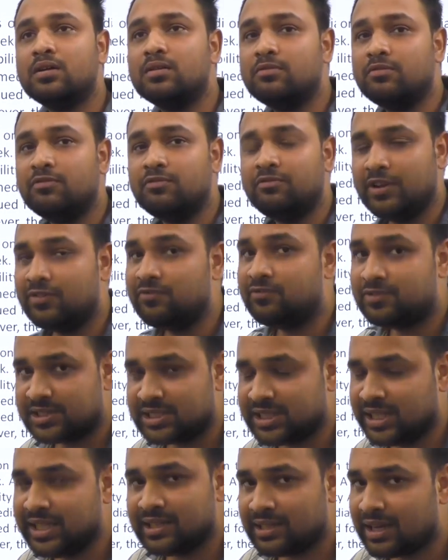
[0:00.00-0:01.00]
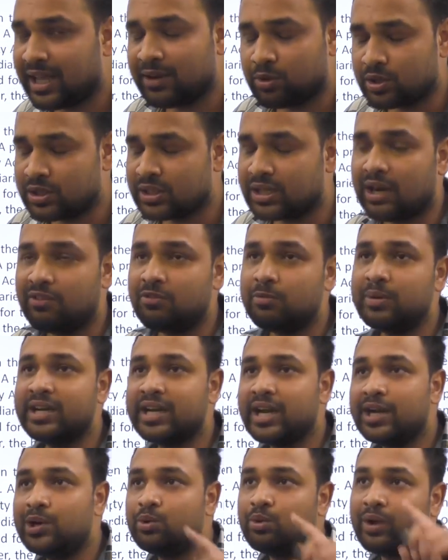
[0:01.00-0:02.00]
We've seen like what the
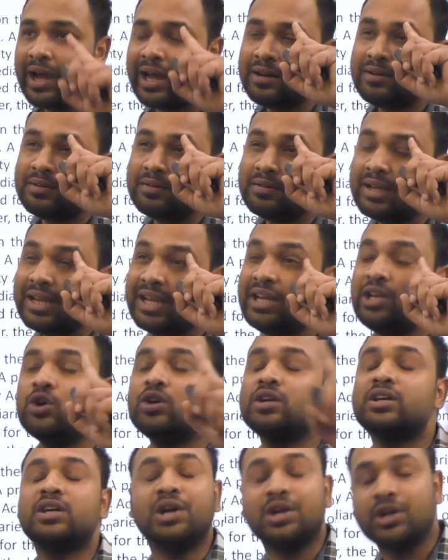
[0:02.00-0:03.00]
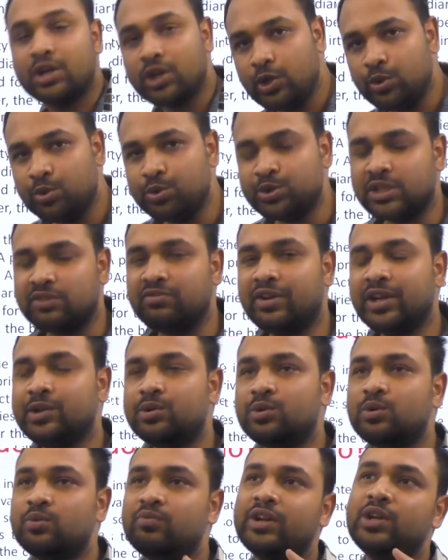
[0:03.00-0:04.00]
government can do, and in your conclusion, when
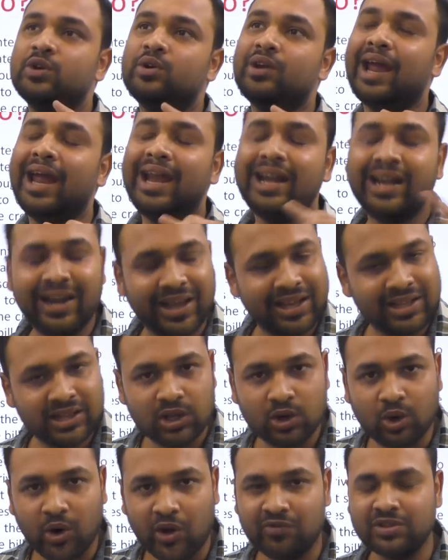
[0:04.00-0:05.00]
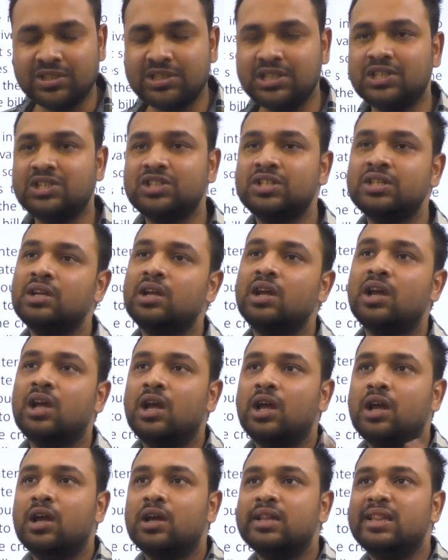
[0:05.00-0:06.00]
you're ending the conversation,
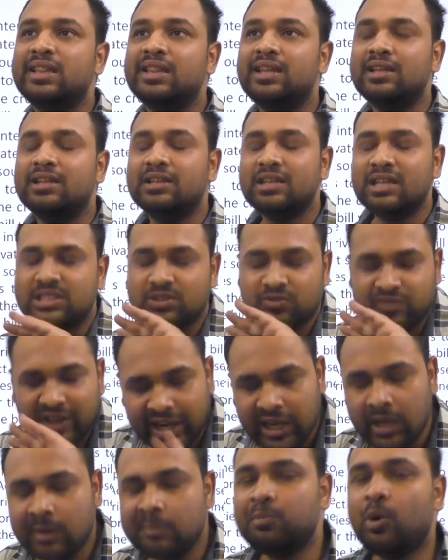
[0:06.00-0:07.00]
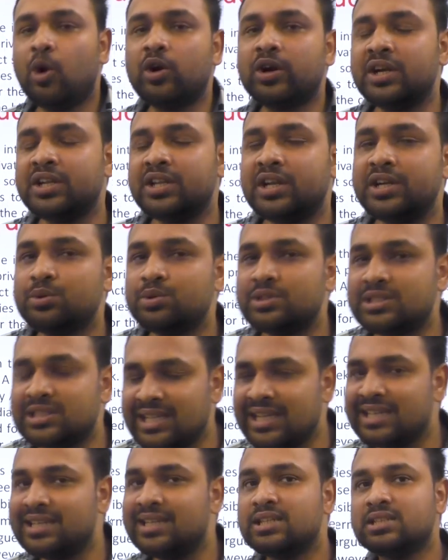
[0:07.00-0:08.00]
it's very important that you
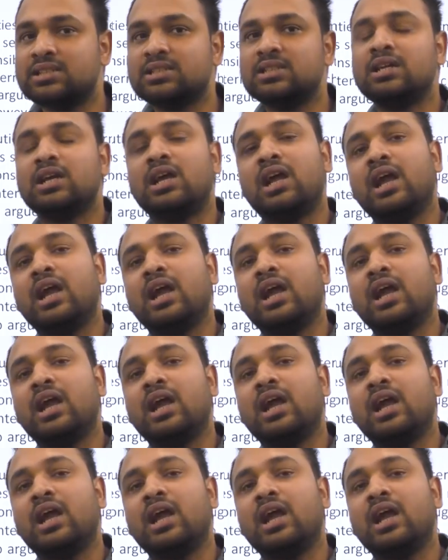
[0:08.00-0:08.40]
say this,